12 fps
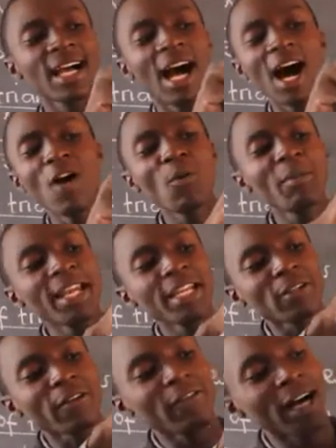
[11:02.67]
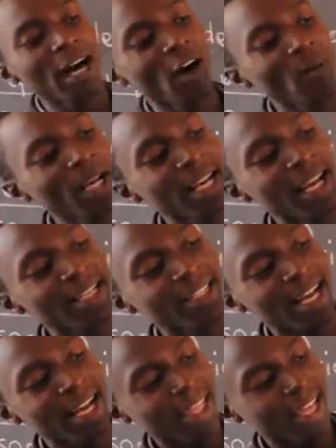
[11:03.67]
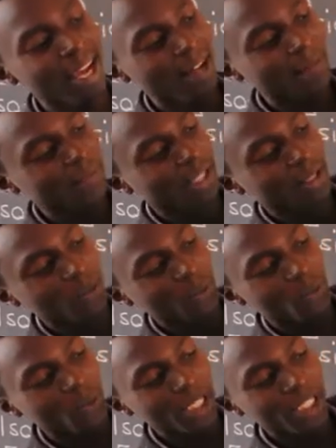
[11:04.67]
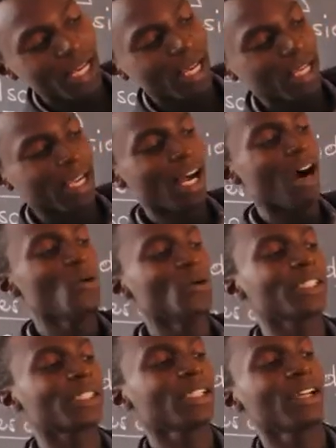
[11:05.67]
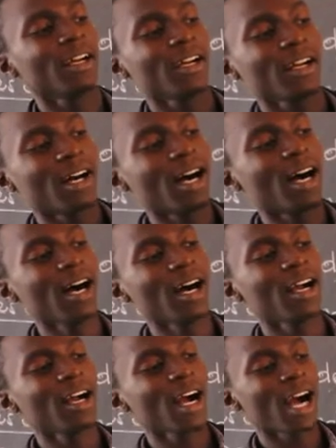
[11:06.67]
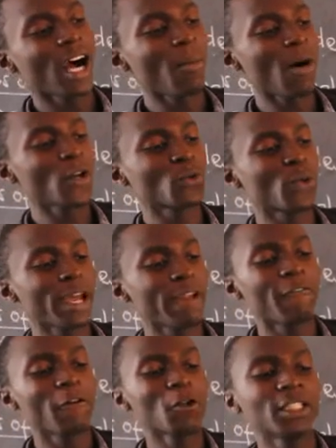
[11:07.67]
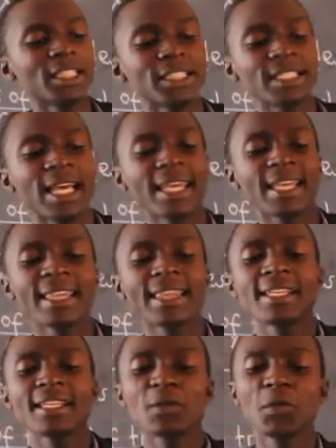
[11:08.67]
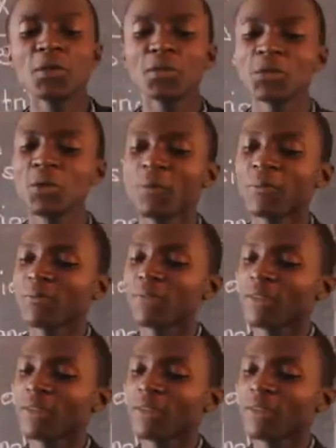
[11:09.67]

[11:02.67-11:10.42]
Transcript: How many so far? How many lines are there? We shall count. How about when I fold it like this also?